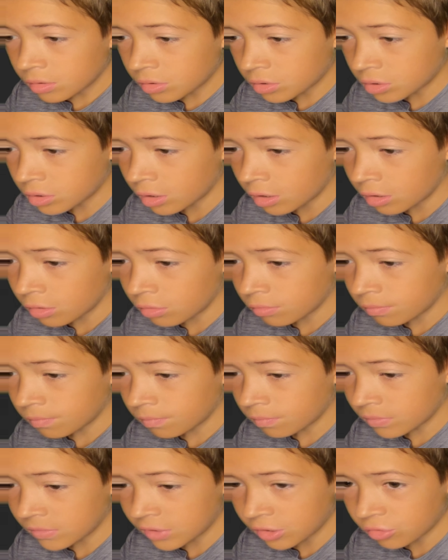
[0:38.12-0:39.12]
So,
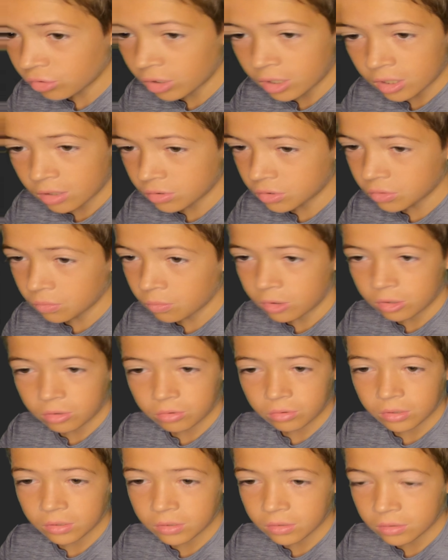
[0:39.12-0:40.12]
this right here is the
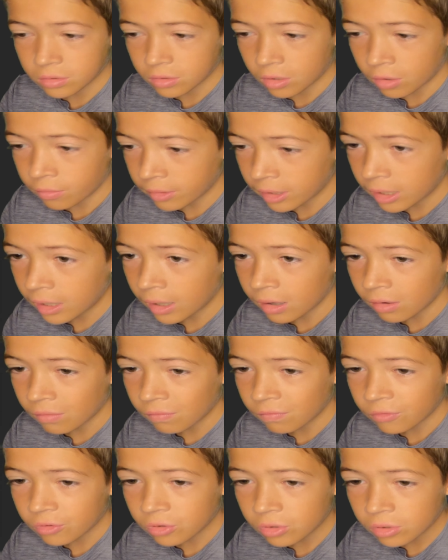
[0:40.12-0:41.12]
world. This is all we
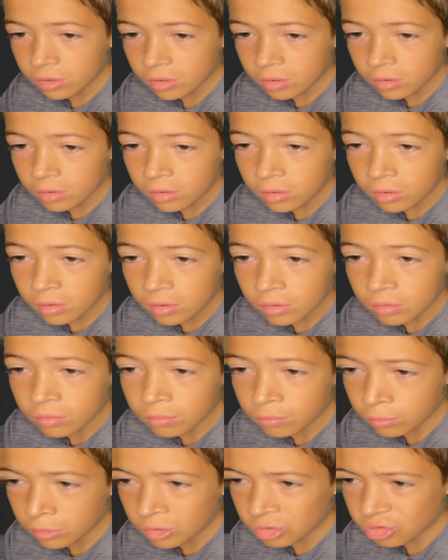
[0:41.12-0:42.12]
have.
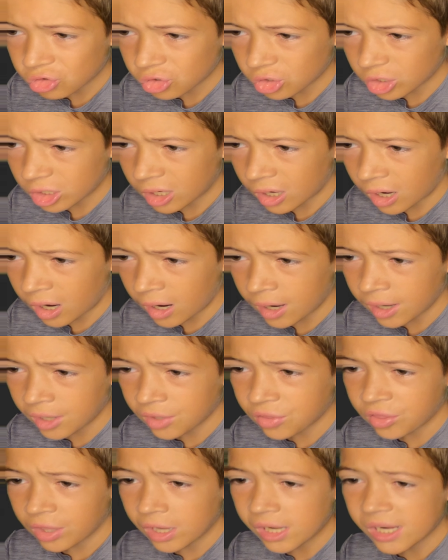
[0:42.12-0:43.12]
Which,
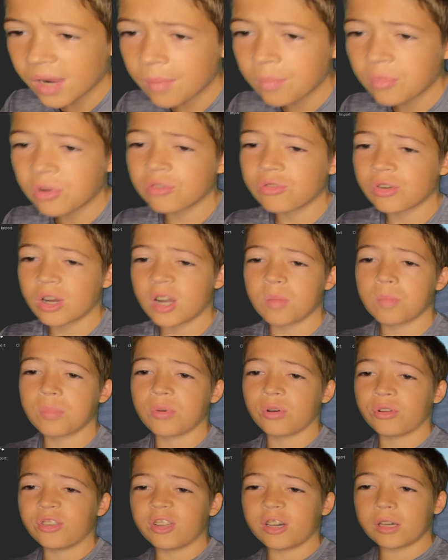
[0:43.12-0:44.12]
I think I'm going to try to
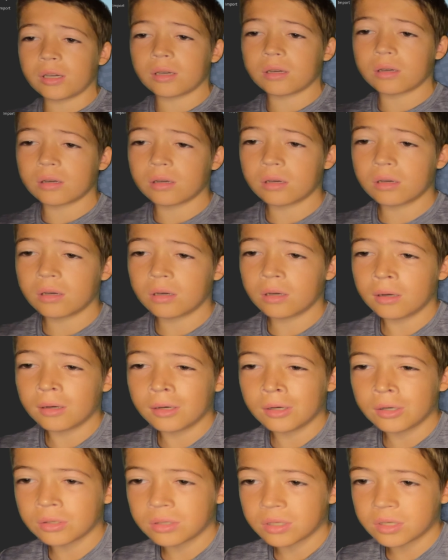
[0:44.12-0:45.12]
build, like,
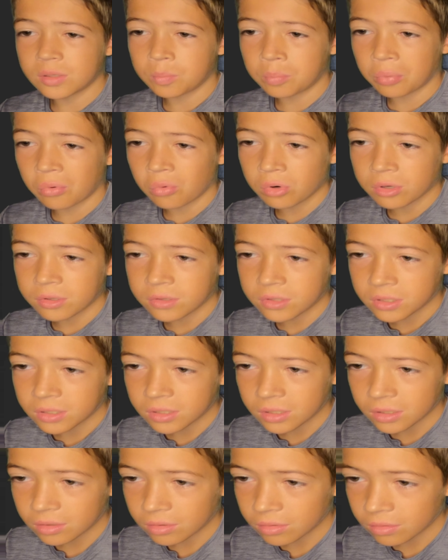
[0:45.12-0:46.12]
a
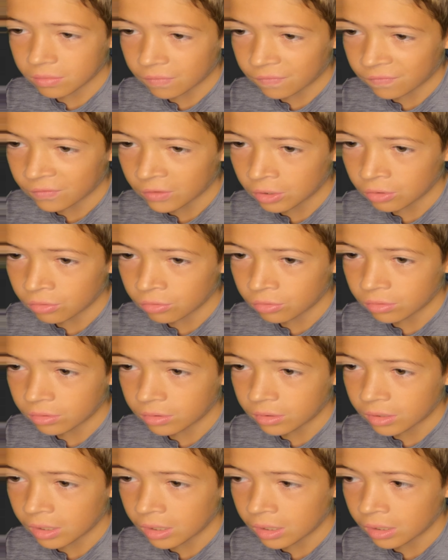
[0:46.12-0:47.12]
sports field
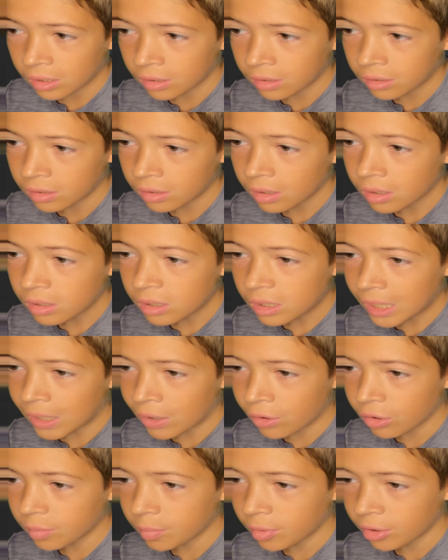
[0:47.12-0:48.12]
thing.
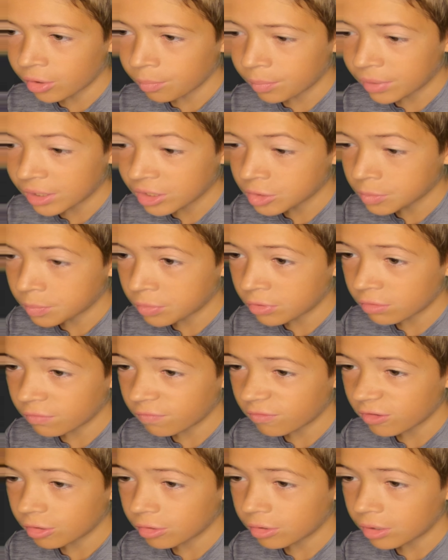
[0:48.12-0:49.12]
I want to build a baseball
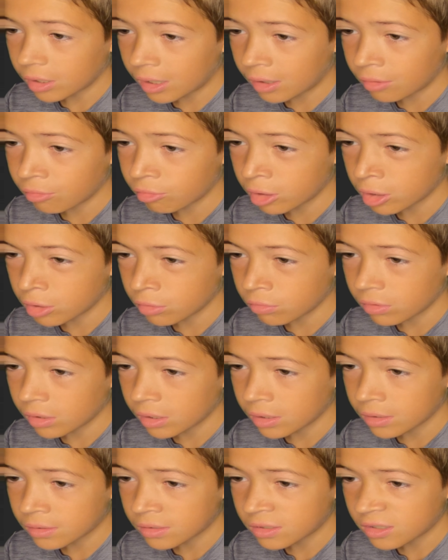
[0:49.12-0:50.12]
field. How do I do
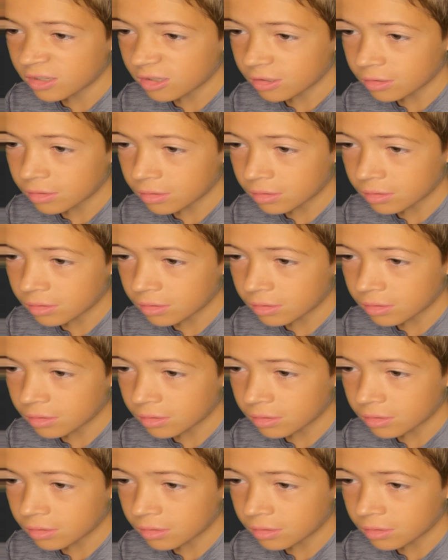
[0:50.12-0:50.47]
this?